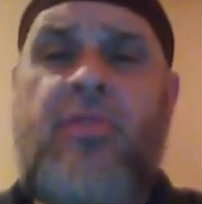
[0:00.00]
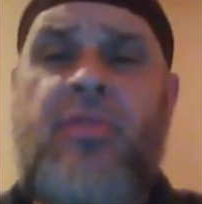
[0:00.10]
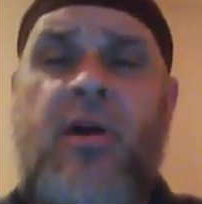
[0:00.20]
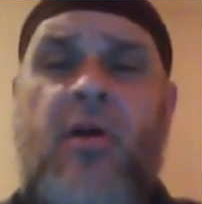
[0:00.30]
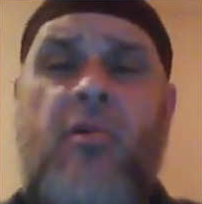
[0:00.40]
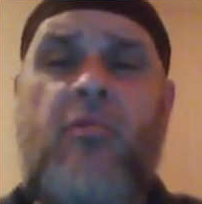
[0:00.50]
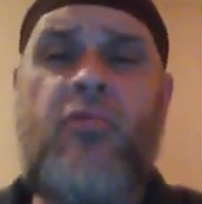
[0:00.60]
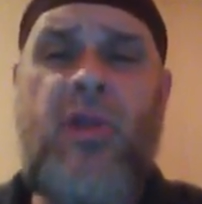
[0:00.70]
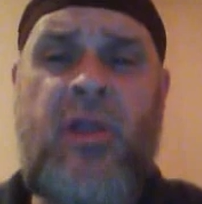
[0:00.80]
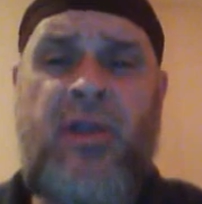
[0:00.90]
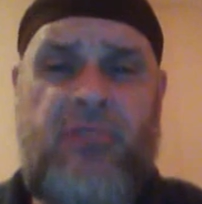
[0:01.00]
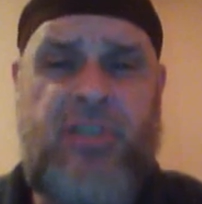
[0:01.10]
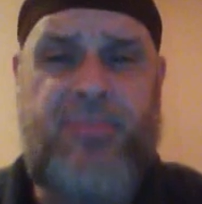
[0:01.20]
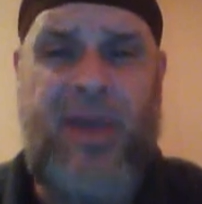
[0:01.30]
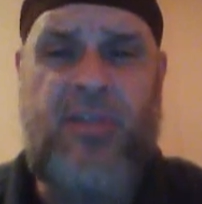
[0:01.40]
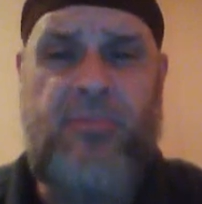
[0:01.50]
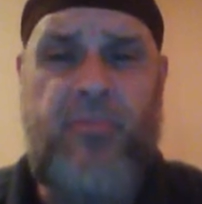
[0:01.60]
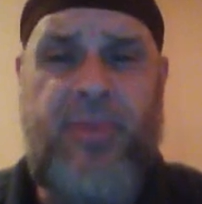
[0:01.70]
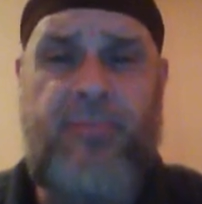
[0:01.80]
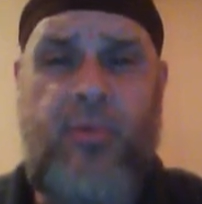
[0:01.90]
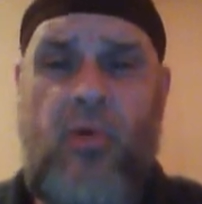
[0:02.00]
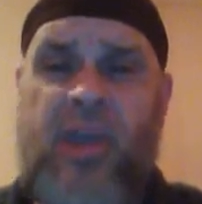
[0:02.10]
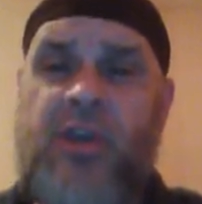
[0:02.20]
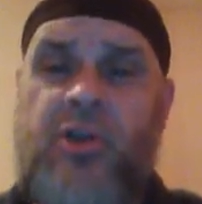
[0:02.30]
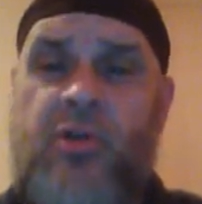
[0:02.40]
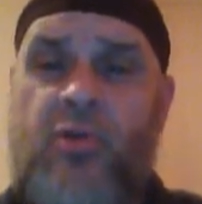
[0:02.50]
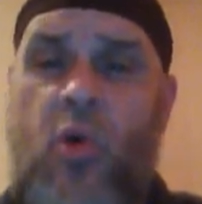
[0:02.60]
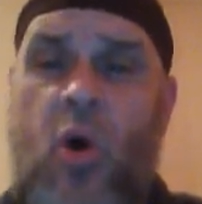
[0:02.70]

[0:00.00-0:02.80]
the really respectable people can do